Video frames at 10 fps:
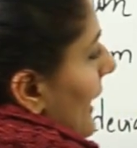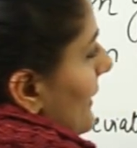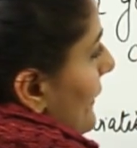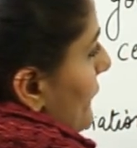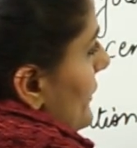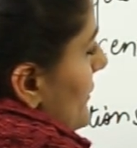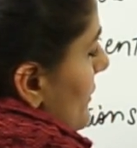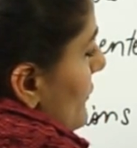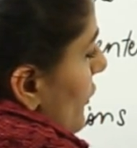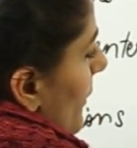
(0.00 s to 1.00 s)
And if this
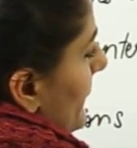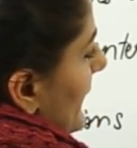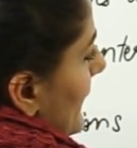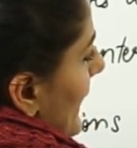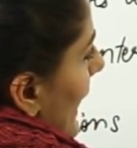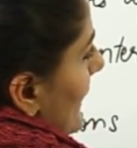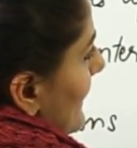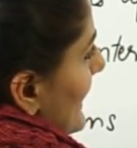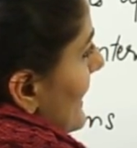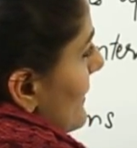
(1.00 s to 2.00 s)
is your mean
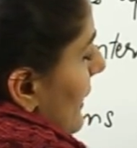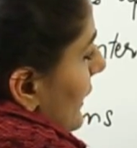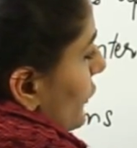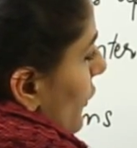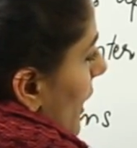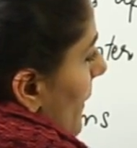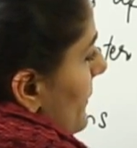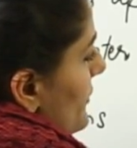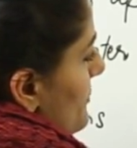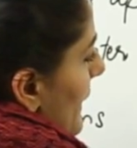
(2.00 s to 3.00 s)
and these are your
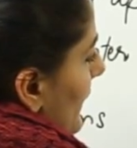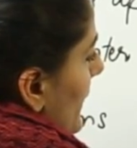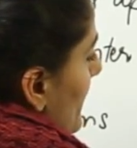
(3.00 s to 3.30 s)
upper spec